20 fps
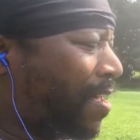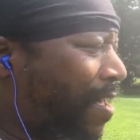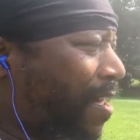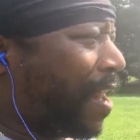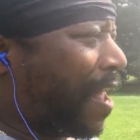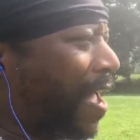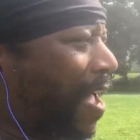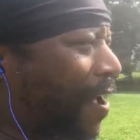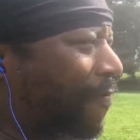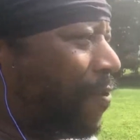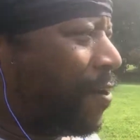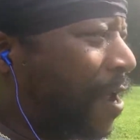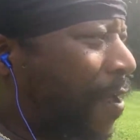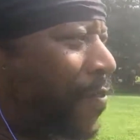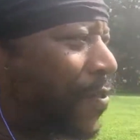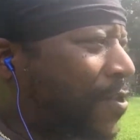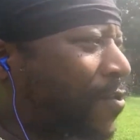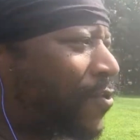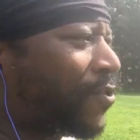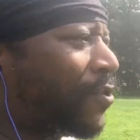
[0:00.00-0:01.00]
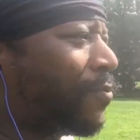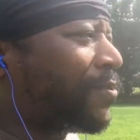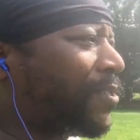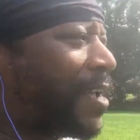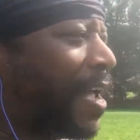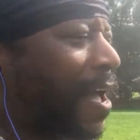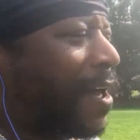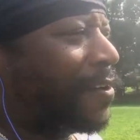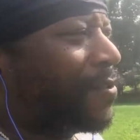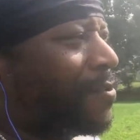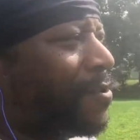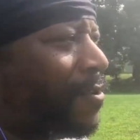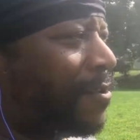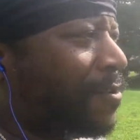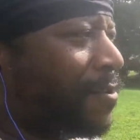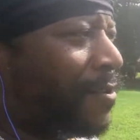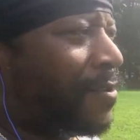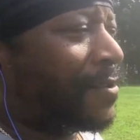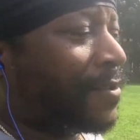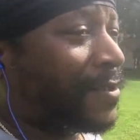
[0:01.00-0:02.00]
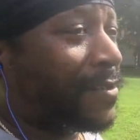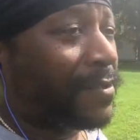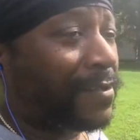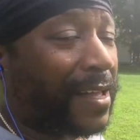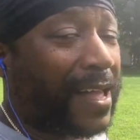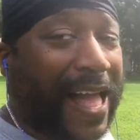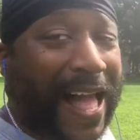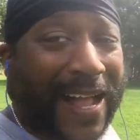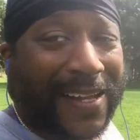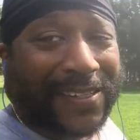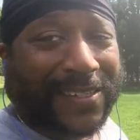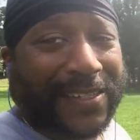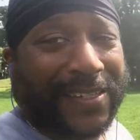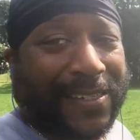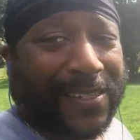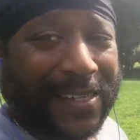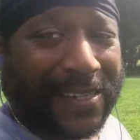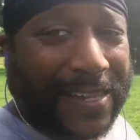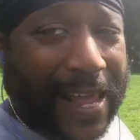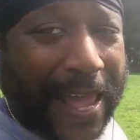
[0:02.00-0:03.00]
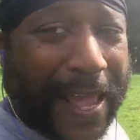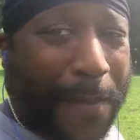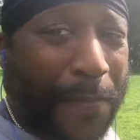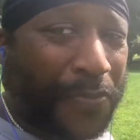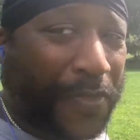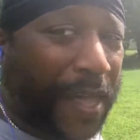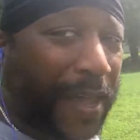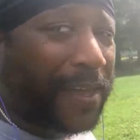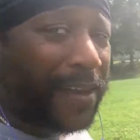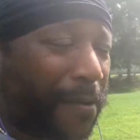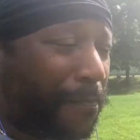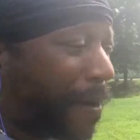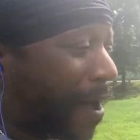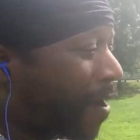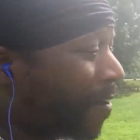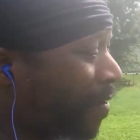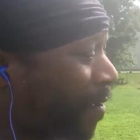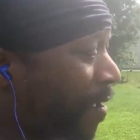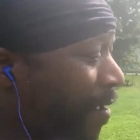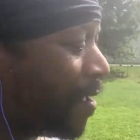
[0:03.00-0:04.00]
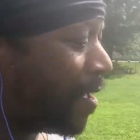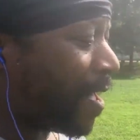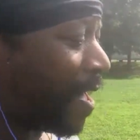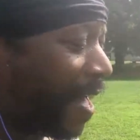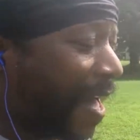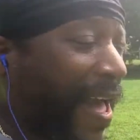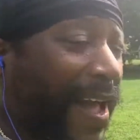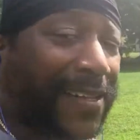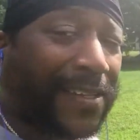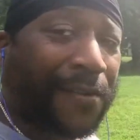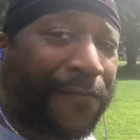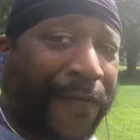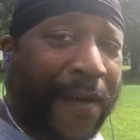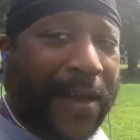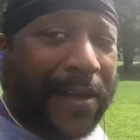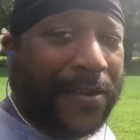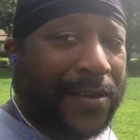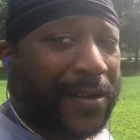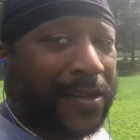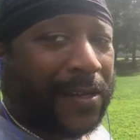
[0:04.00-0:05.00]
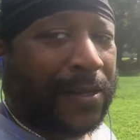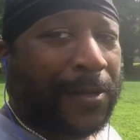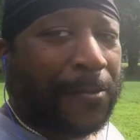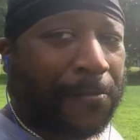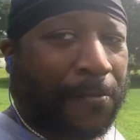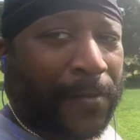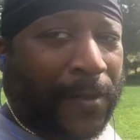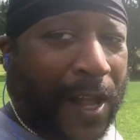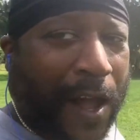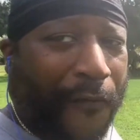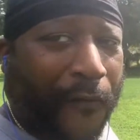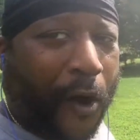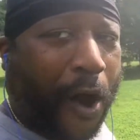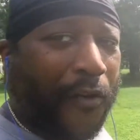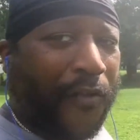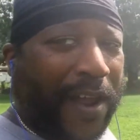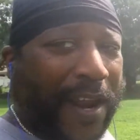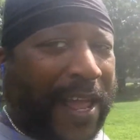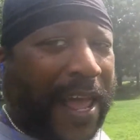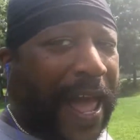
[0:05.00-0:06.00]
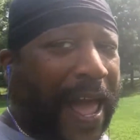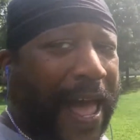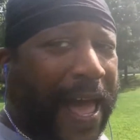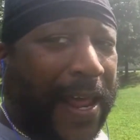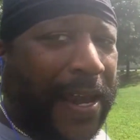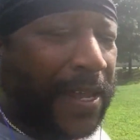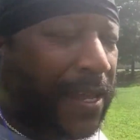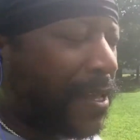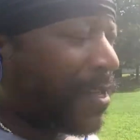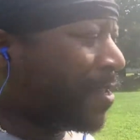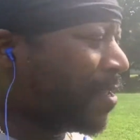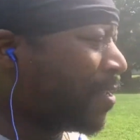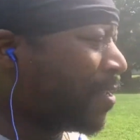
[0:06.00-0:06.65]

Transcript: And I have another YouTube channel. Actually, today I'm thinking about activating it. I've already had it.